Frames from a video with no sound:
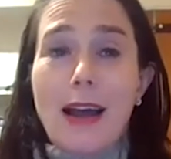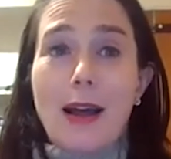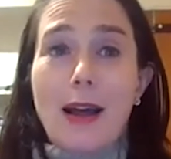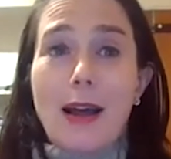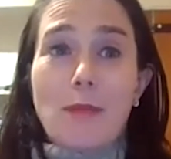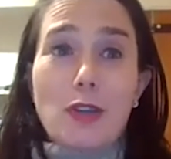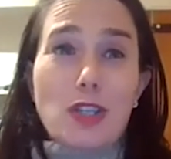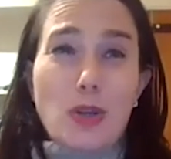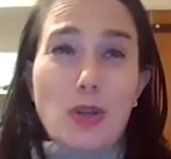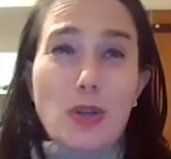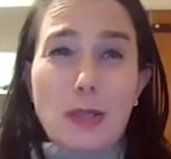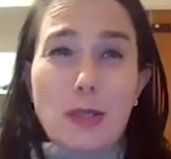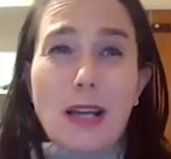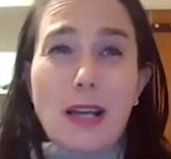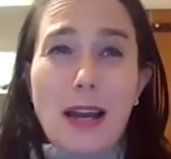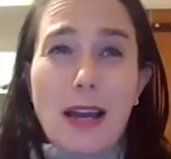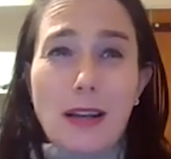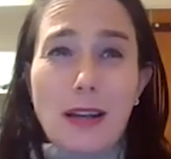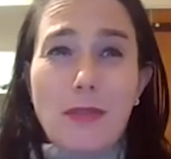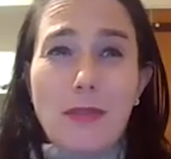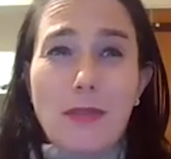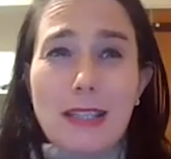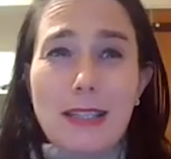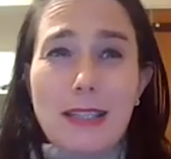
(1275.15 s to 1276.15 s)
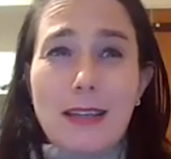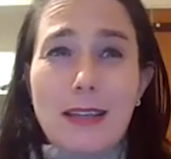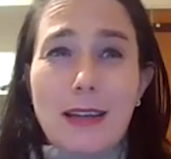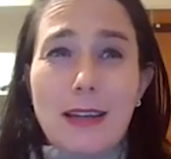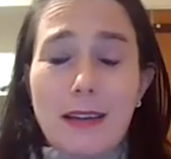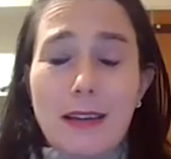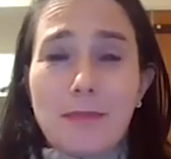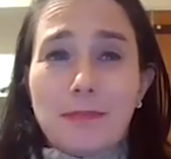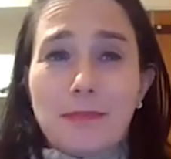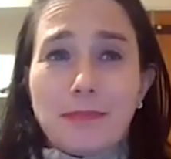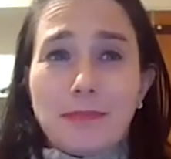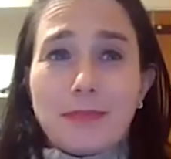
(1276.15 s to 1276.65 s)
So it's kind of, it's
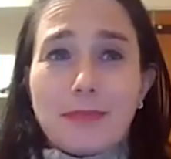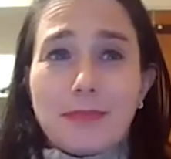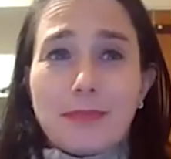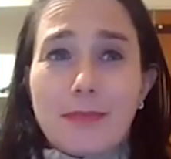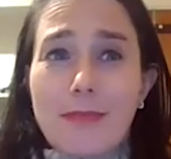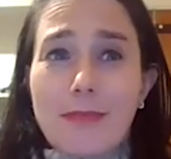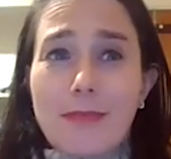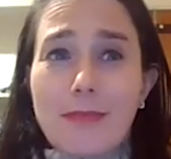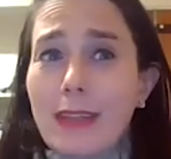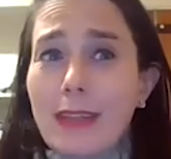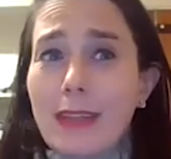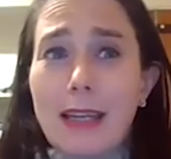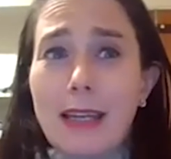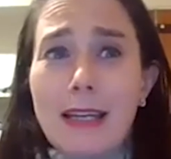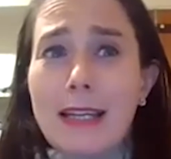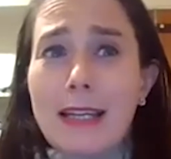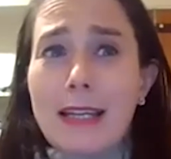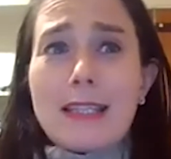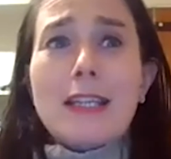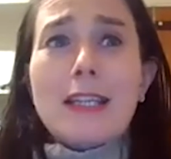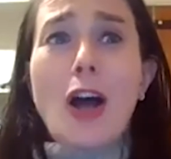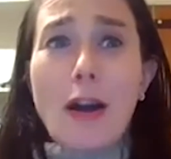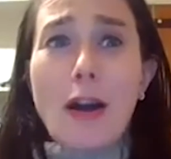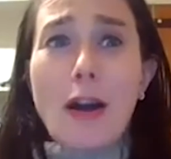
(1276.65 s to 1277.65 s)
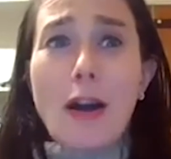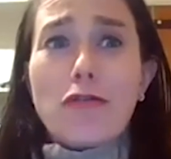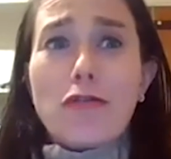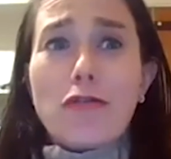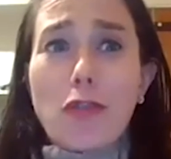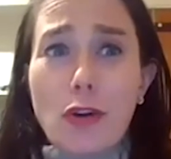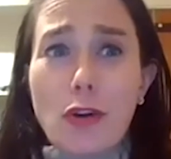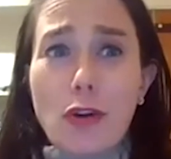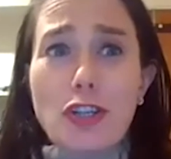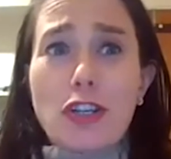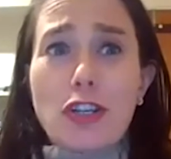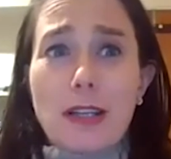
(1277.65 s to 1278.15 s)
an
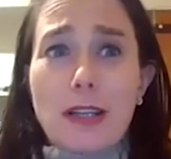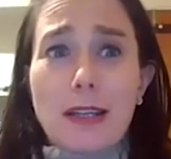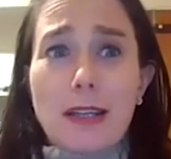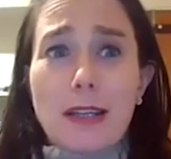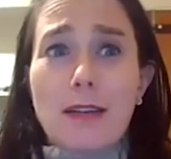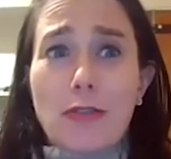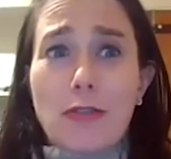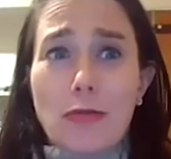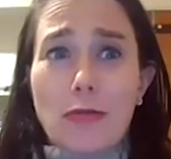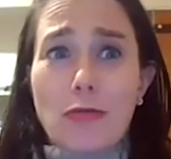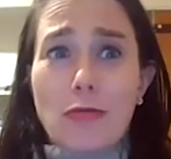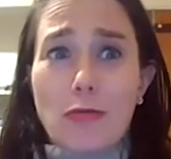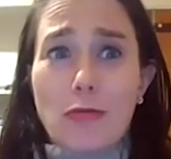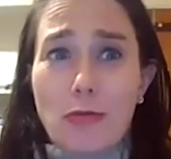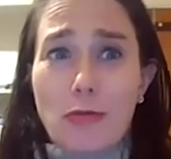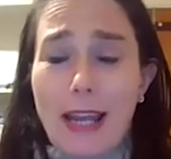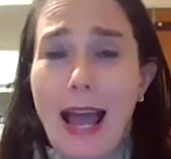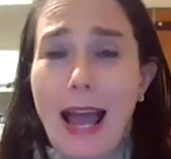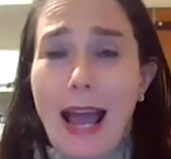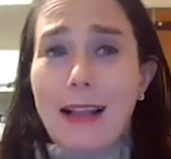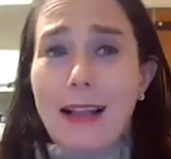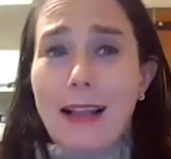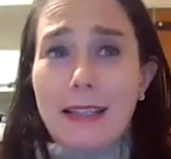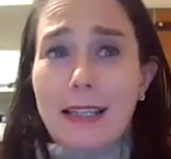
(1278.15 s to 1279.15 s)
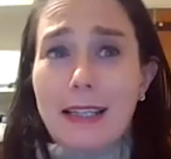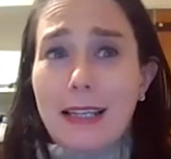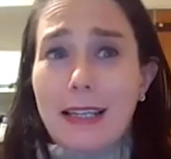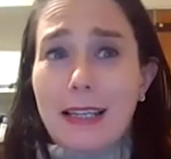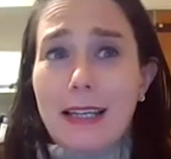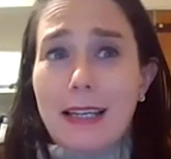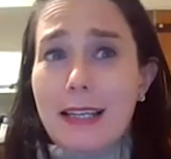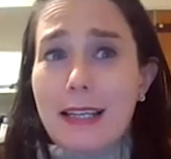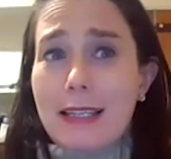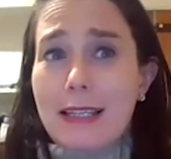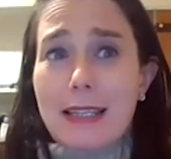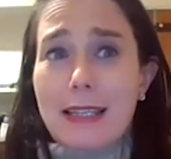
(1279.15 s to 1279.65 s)
unfortunate reality
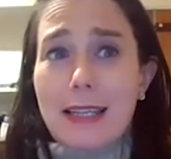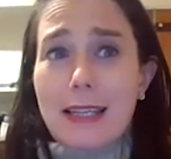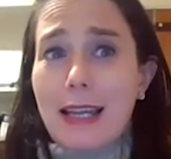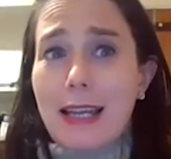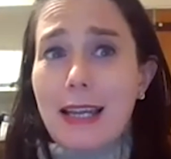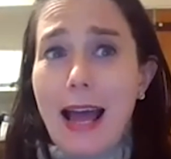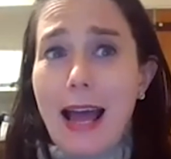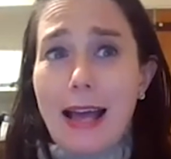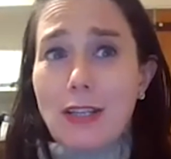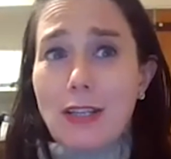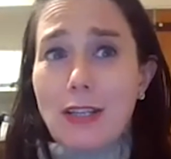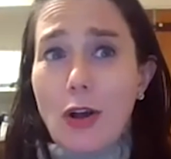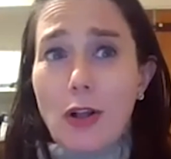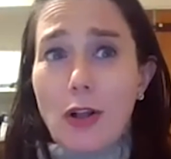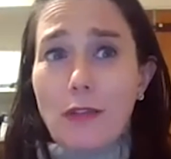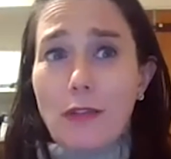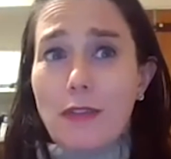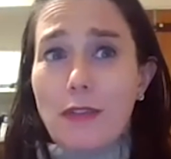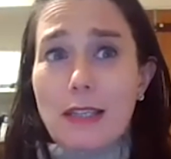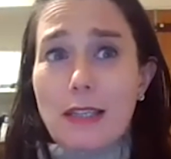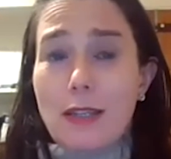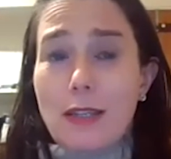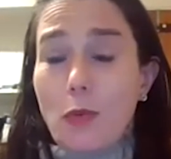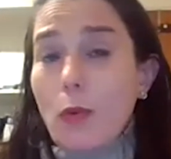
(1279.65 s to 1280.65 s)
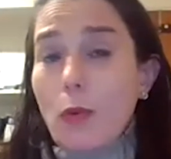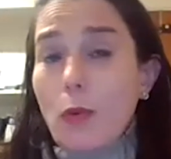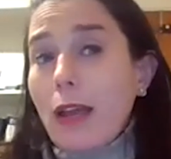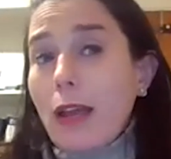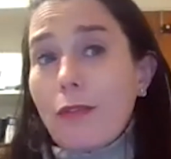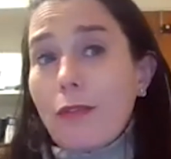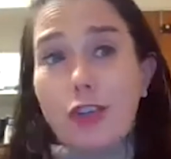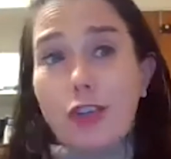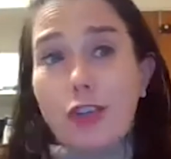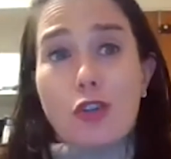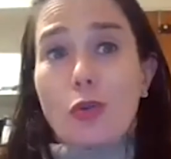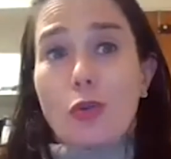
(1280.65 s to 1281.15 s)
is that as all of these, that we
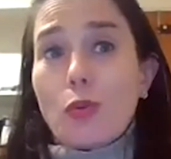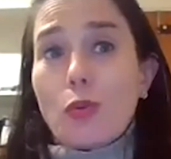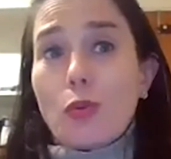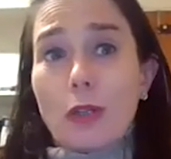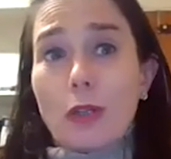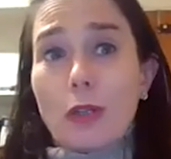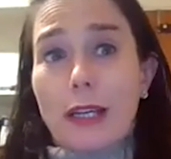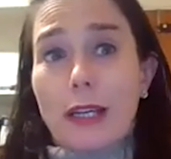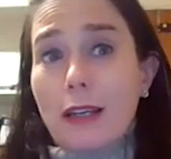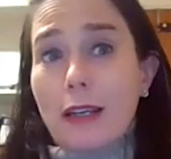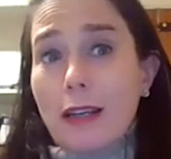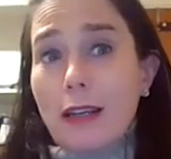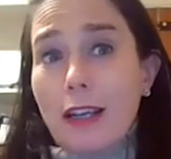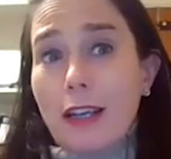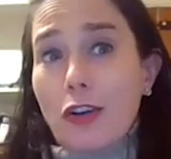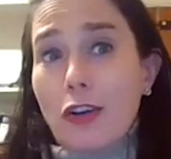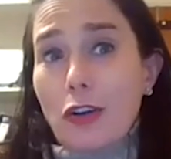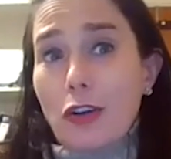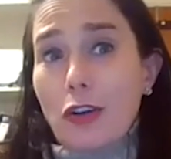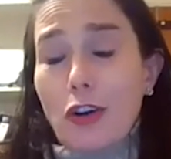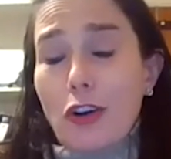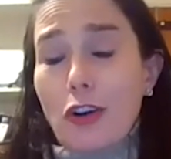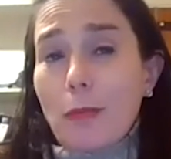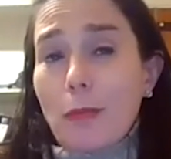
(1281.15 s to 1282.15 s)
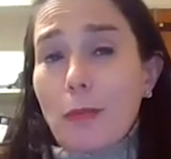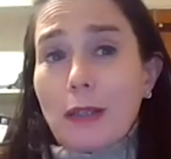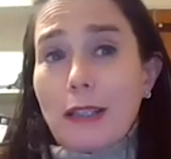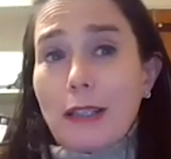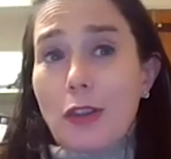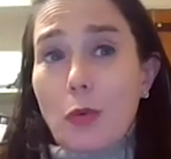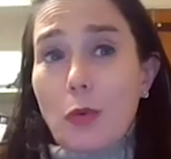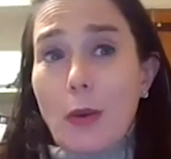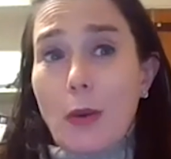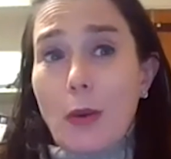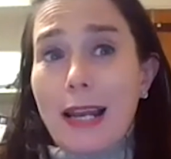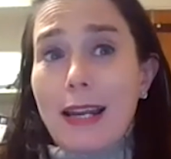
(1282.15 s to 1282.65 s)
have a school in here in Europe in
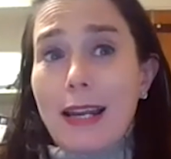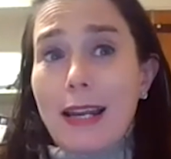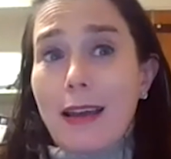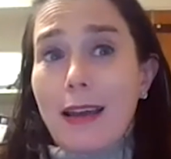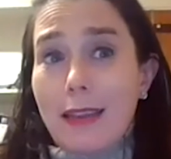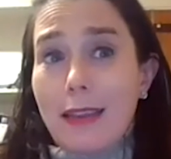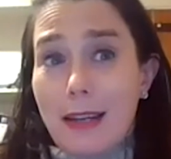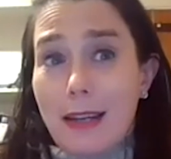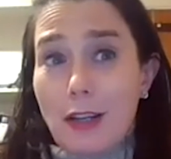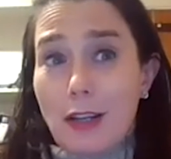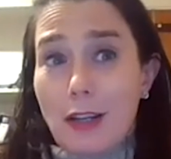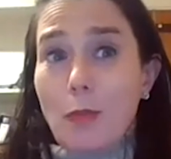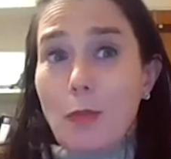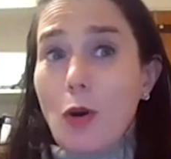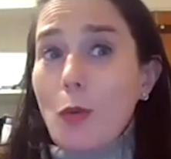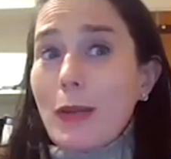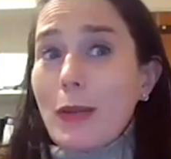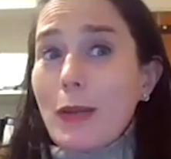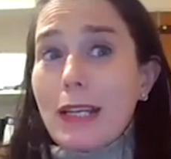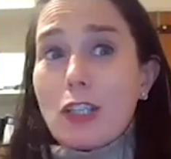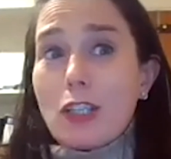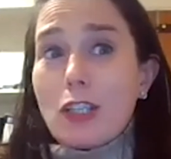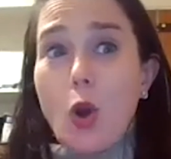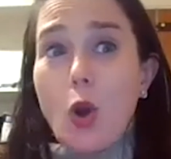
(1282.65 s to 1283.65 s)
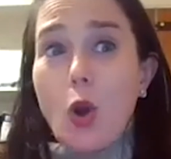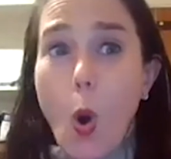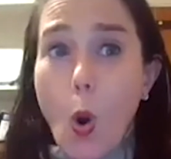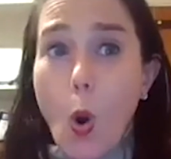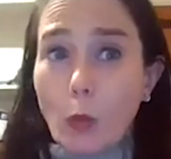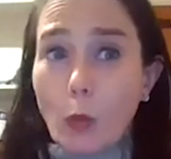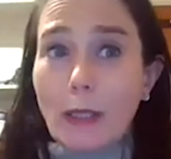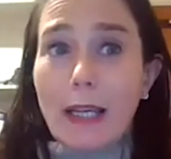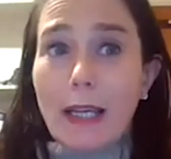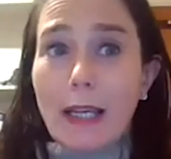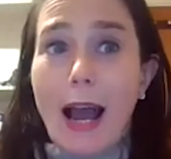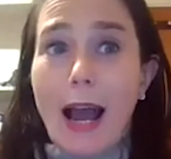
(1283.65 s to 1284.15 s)
Lithuania that at the moment is
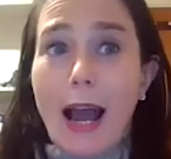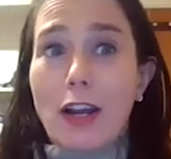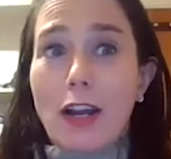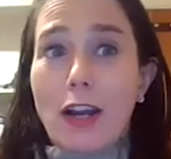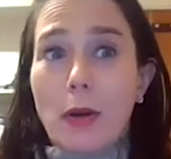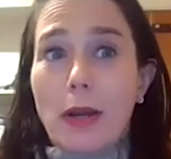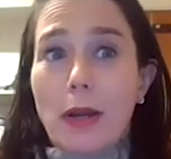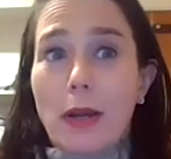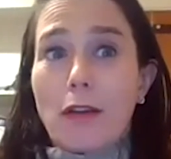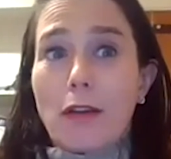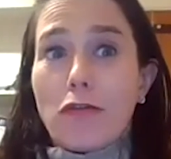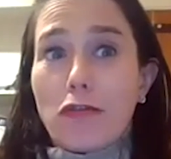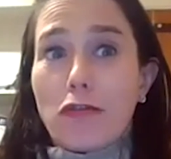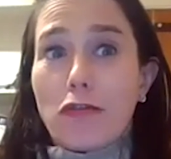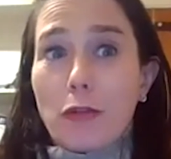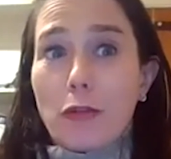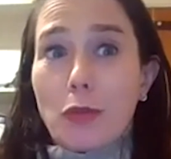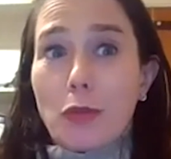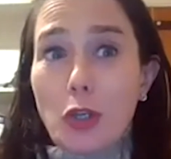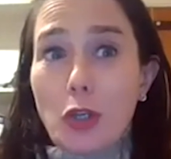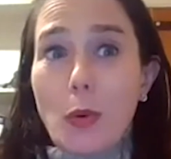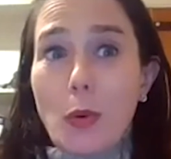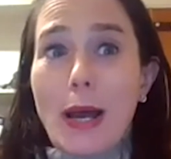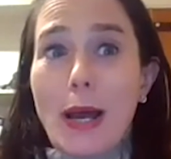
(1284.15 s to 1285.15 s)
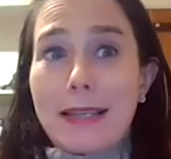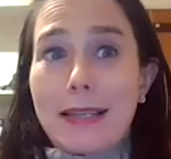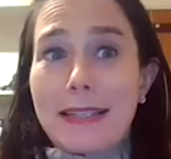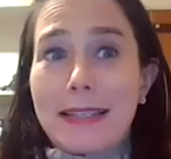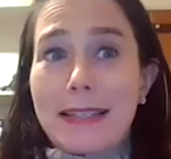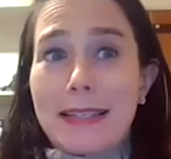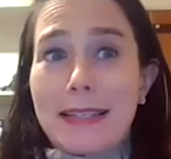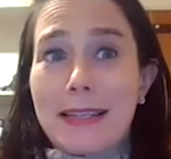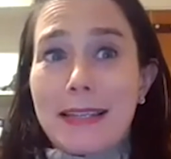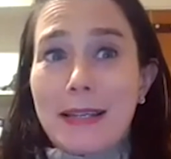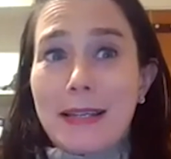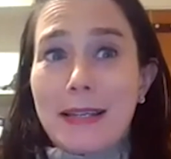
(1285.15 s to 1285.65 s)
only hiring from
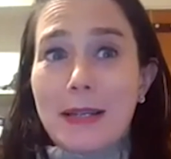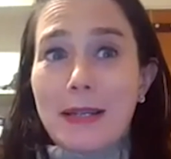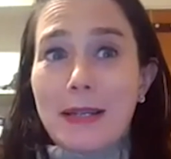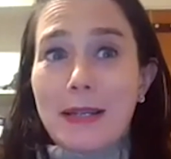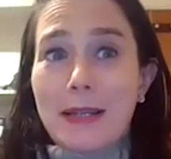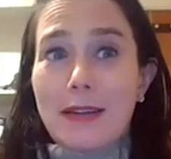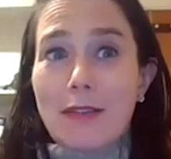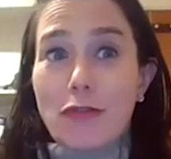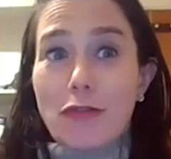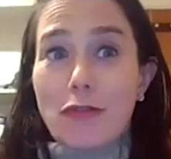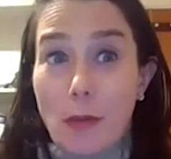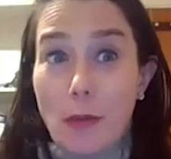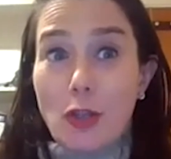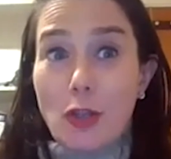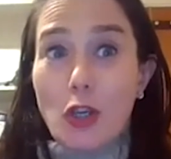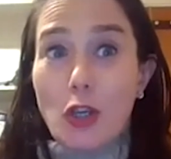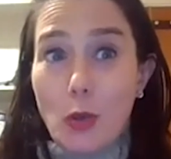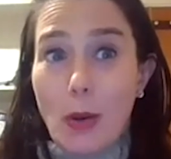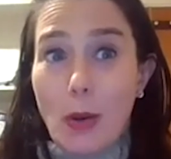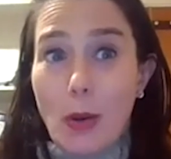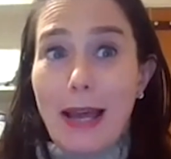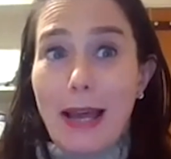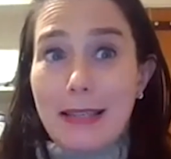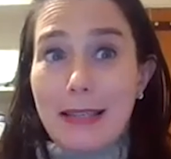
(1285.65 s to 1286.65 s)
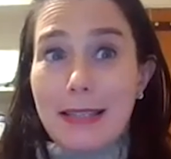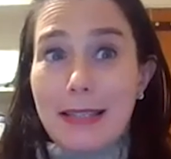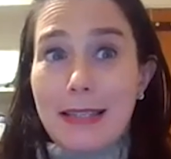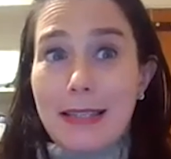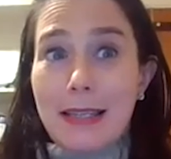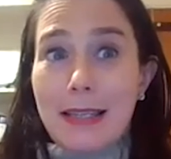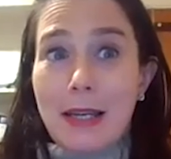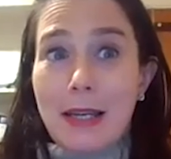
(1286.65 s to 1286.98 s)
the US